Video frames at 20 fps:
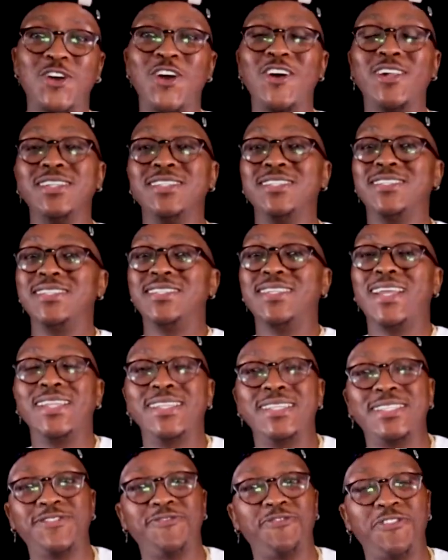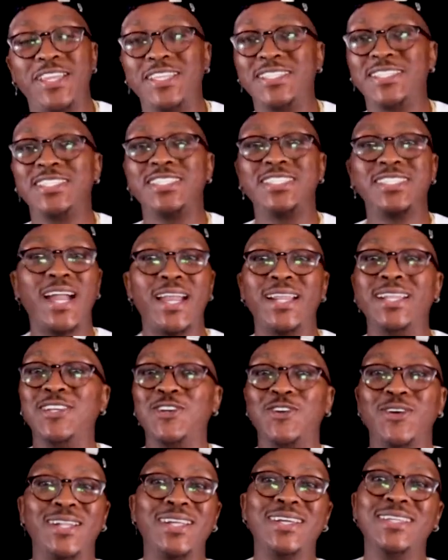God has just had His face
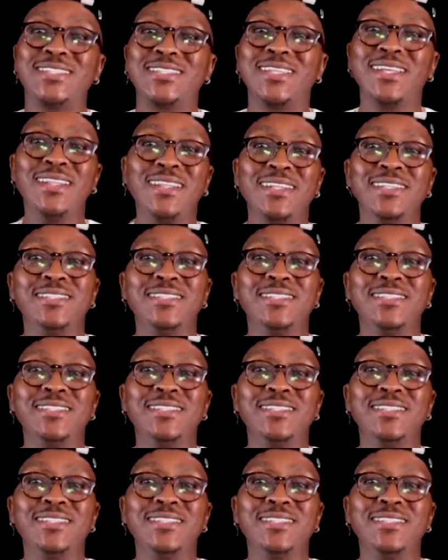shining on us.